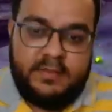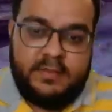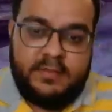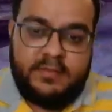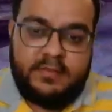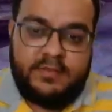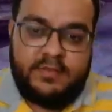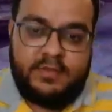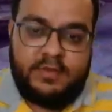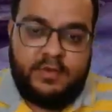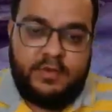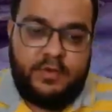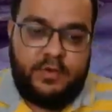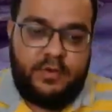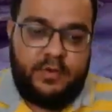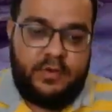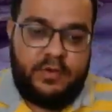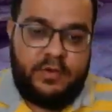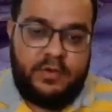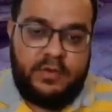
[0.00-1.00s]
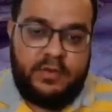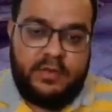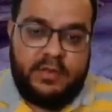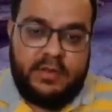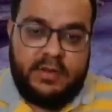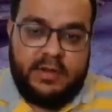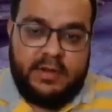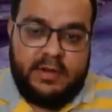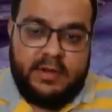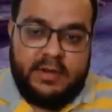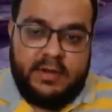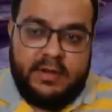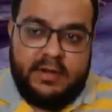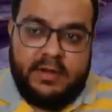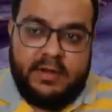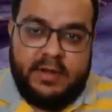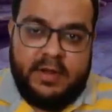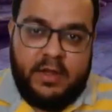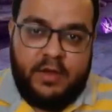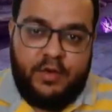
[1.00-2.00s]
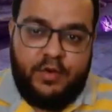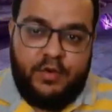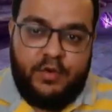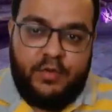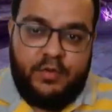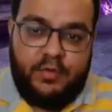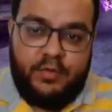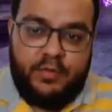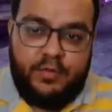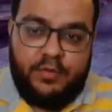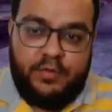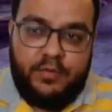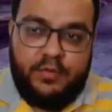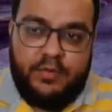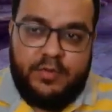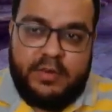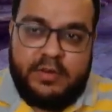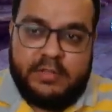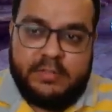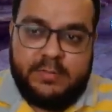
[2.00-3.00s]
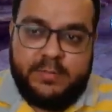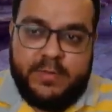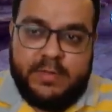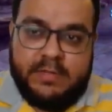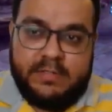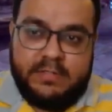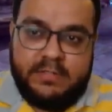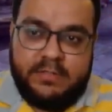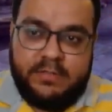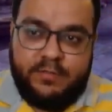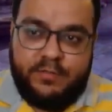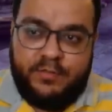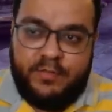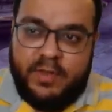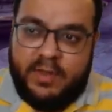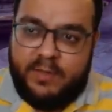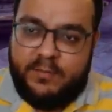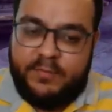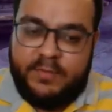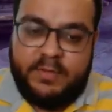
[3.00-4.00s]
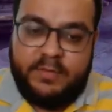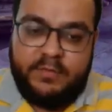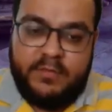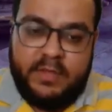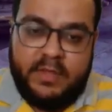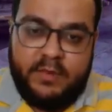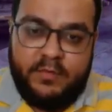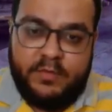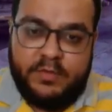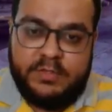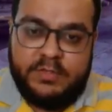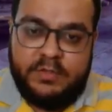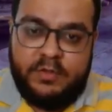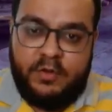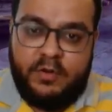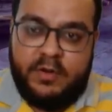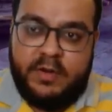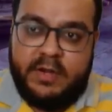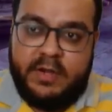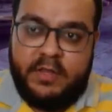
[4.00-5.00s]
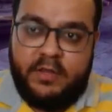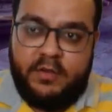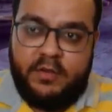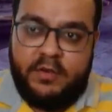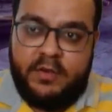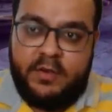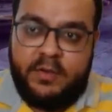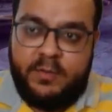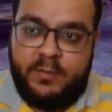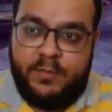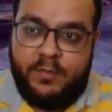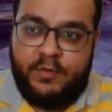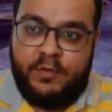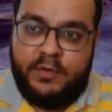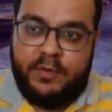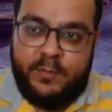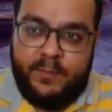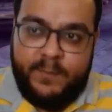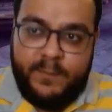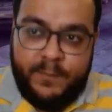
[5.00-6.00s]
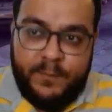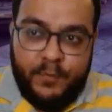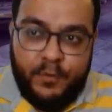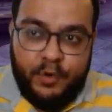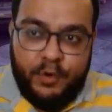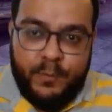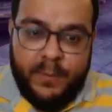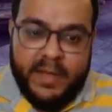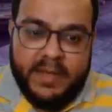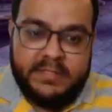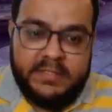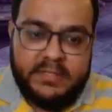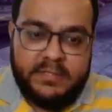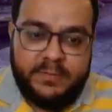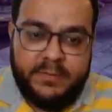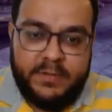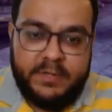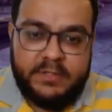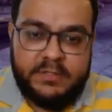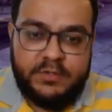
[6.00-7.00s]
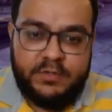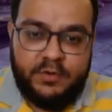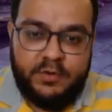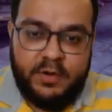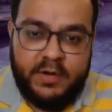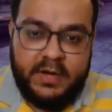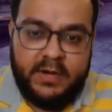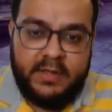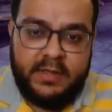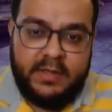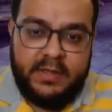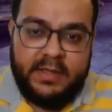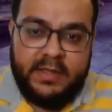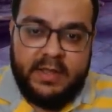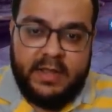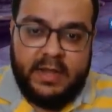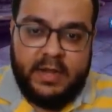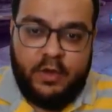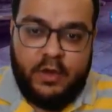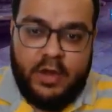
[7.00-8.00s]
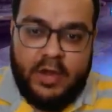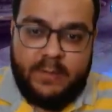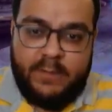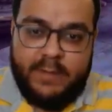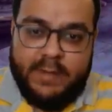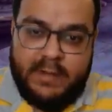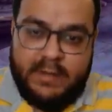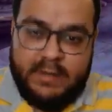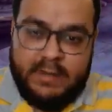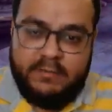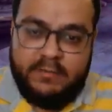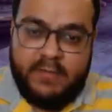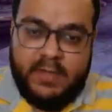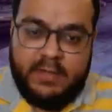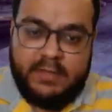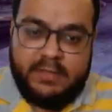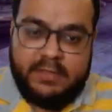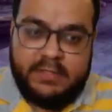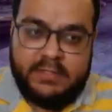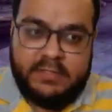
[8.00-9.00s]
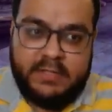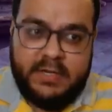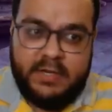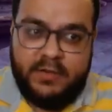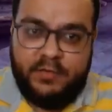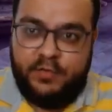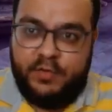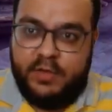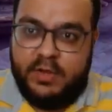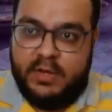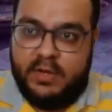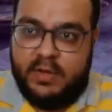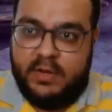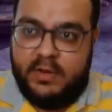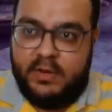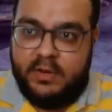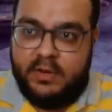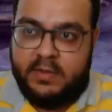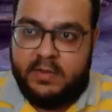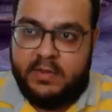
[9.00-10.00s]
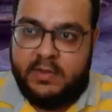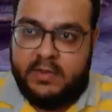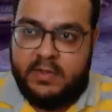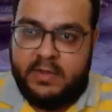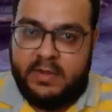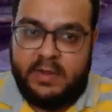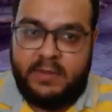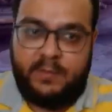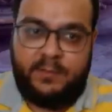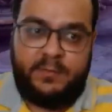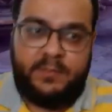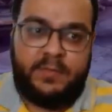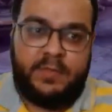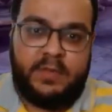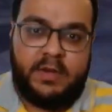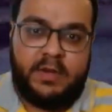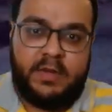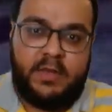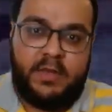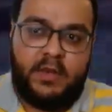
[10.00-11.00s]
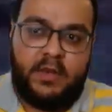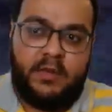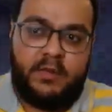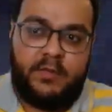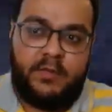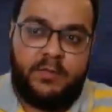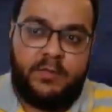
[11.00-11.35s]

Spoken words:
So now let's place the, I mean, the weekend was already on. More max HP destroyed. And now I believe that this hit will kill him. There you go.